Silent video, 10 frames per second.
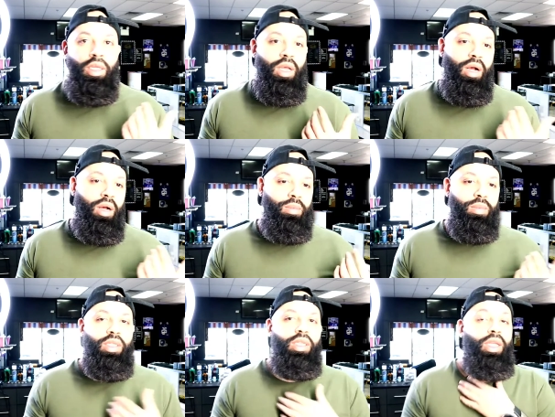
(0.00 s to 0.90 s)

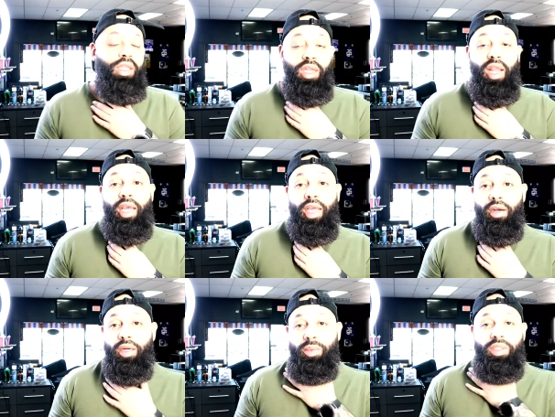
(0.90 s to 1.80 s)
in the neck
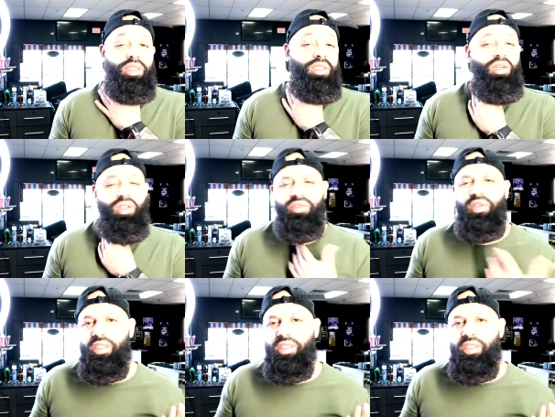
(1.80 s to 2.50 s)
area, because, you know, it's very